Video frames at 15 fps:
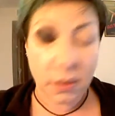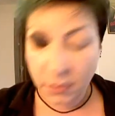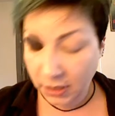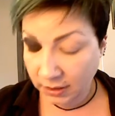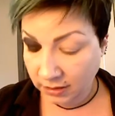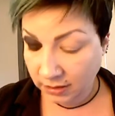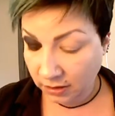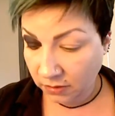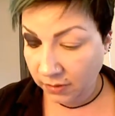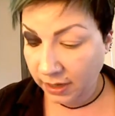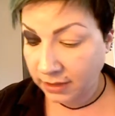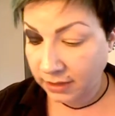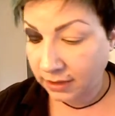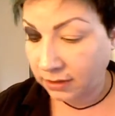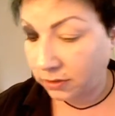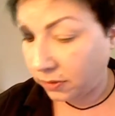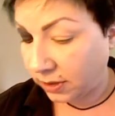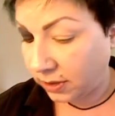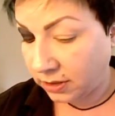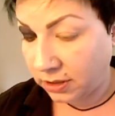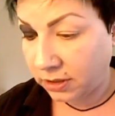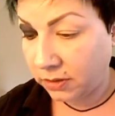because otherwise it's
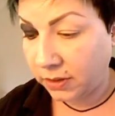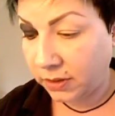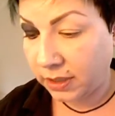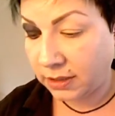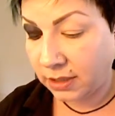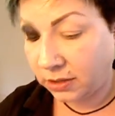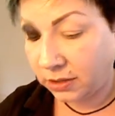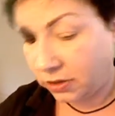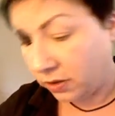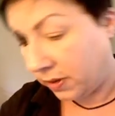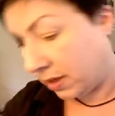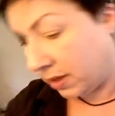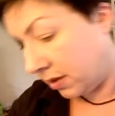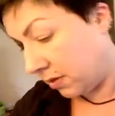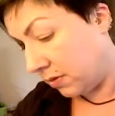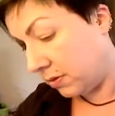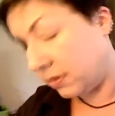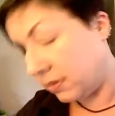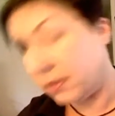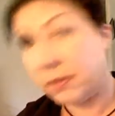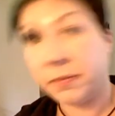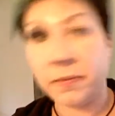going to accentuate
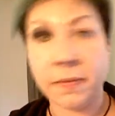those.